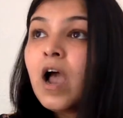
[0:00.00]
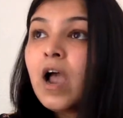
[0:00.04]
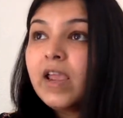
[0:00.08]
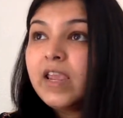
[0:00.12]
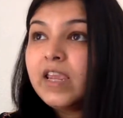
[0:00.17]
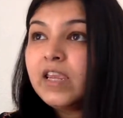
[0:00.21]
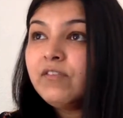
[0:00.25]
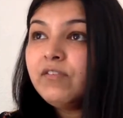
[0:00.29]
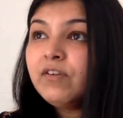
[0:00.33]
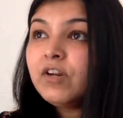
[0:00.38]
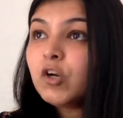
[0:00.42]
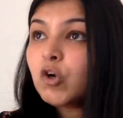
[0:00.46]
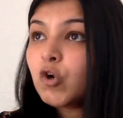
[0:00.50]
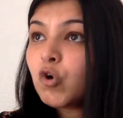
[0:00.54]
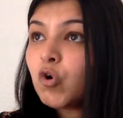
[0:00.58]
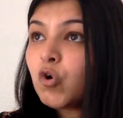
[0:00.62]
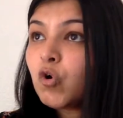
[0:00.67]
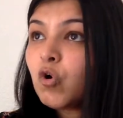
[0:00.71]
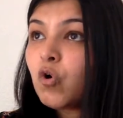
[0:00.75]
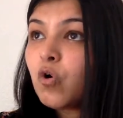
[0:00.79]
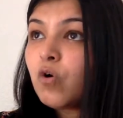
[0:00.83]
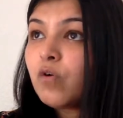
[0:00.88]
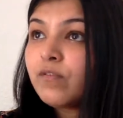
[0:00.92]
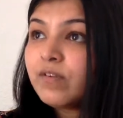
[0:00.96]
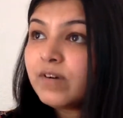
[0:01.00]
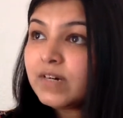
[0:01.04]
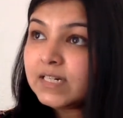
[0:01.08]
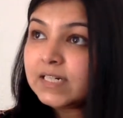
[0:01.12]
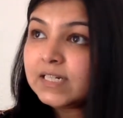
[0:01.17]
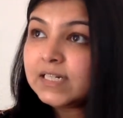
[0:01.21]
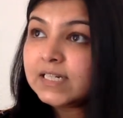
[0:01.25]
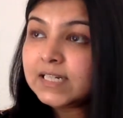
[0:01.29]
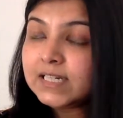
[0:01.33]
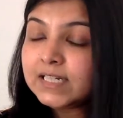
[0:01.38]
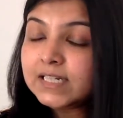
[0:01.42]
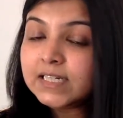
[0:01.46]
Even covert
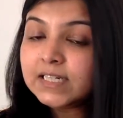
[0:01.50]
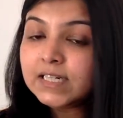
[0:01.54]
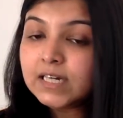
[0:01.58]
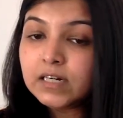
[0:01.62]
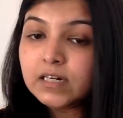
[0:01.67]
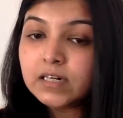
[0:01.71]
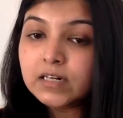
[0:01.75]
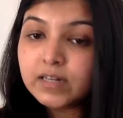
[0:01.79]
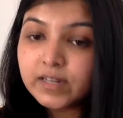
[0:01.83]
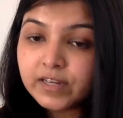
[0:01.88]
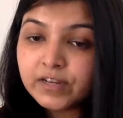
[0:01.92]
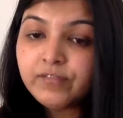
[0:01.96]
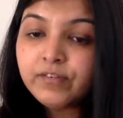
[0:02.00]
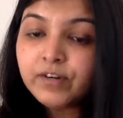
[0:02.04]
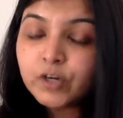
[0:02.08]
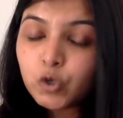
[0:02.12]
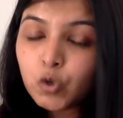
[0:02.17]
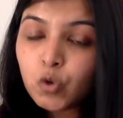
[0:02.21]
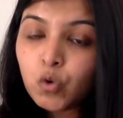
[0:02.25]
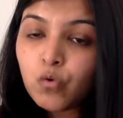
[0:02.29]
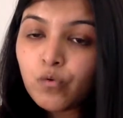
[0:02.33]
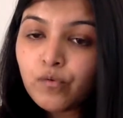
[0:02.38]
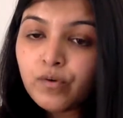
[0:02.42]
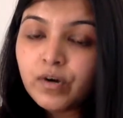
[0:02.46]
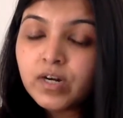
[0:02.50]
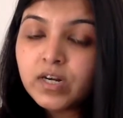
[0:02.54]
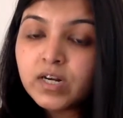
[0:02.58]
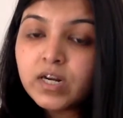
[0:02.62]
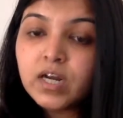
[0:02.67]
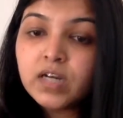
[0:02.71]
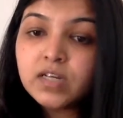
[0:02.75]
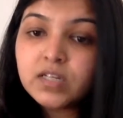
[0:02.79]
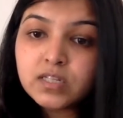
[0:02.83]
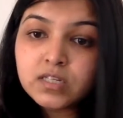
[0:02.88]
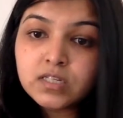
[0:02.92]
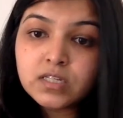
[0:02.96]

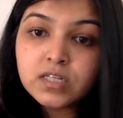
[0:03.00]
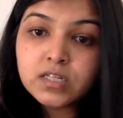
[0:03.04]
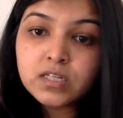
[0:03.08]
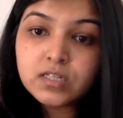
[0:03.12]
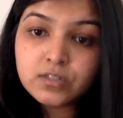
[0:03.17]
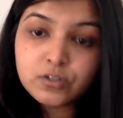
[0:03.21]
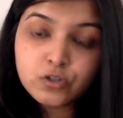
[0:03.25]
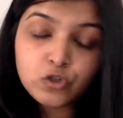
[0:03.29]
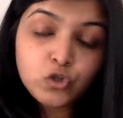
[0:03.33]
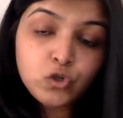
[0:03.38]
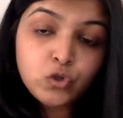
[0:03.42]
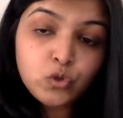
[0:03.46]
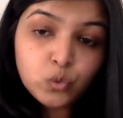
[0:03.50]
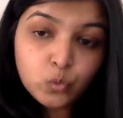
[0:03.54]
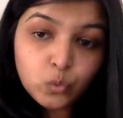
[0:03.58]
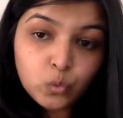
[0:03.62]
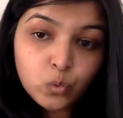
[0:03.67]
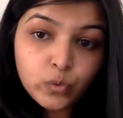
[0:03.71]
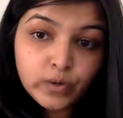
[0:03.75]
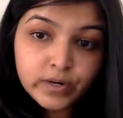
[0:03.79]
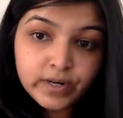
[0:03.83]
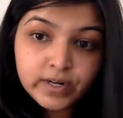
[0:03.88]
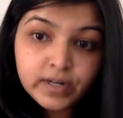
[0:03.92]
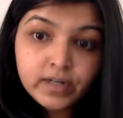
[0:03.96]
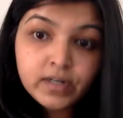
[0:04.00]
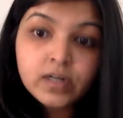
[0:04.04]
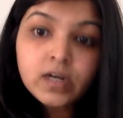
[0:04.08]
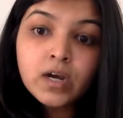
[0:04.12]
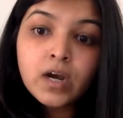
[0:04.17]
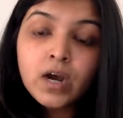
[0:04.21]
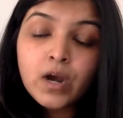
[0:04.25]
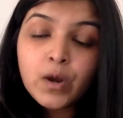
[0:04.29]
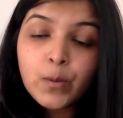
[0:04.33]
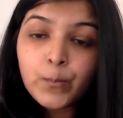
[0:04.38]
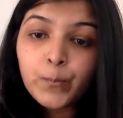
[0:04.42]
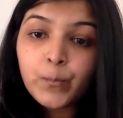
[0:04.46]
narcissists do it,
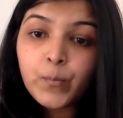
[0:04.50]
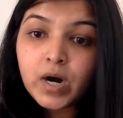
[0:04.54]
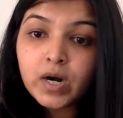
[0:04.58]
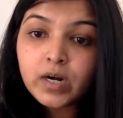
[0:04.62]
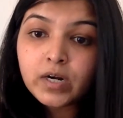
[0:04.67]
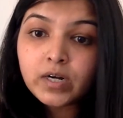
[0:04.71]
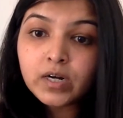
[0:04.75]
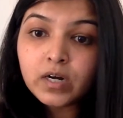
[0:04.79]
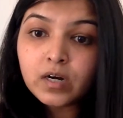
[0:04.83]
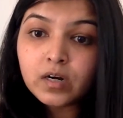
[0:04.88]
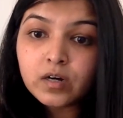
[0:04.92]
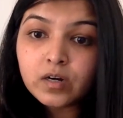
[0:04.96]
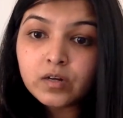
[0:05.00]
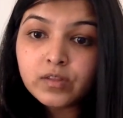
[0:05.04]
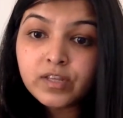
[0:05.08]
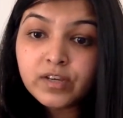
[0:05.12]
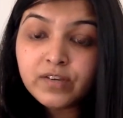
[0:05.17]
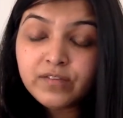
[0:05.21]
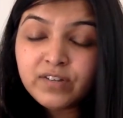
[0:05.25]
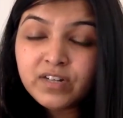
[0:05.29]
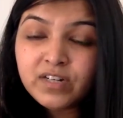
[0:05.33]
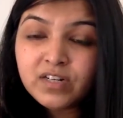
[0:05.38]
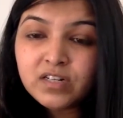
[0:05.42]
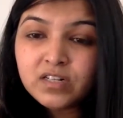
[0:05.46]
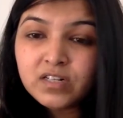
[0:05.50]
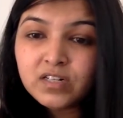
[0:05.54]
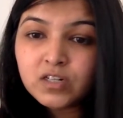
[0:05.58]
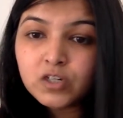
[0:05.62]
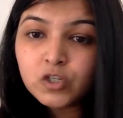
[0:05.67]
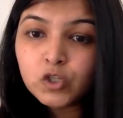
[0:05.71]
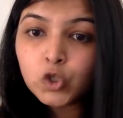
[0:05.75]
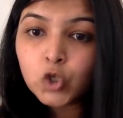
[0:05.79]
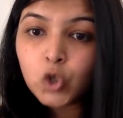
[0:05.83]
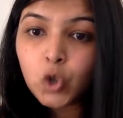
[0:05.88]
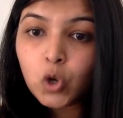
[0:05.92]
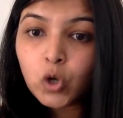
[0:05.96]
but they will
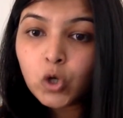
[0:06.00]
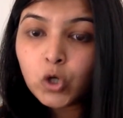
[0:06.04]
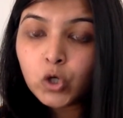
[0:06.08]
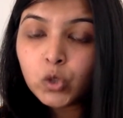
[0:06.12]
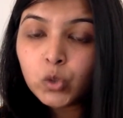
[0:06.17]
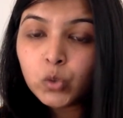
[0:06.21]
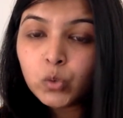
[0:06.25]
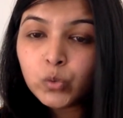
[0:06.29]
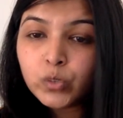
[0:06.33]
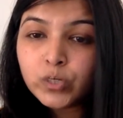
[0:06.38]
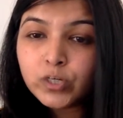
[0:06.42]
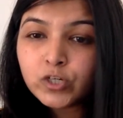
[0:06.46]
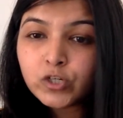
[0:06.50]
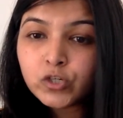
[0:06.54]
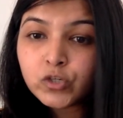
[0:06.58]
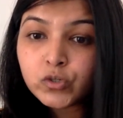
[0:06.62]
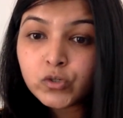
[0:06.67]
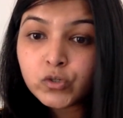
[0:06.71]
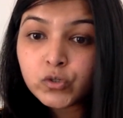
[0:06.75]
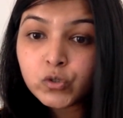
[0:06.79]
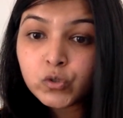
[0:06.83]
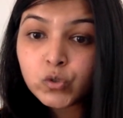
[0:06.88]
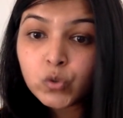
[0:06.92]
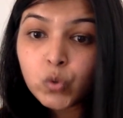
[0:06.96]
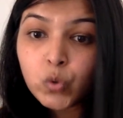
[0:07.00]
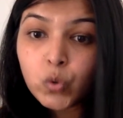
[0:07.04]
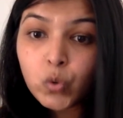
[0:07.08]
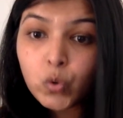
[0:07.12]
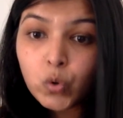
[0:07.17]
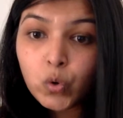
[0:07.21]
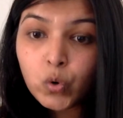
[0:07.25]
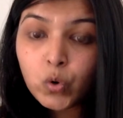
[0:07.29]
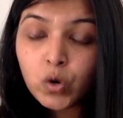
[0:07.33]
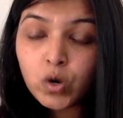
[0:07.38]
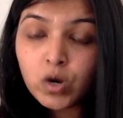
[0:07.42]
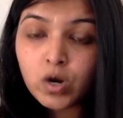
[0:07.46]
not do it
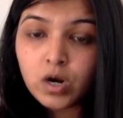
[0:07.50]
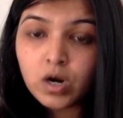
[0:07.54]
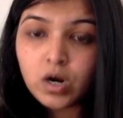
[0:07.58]
so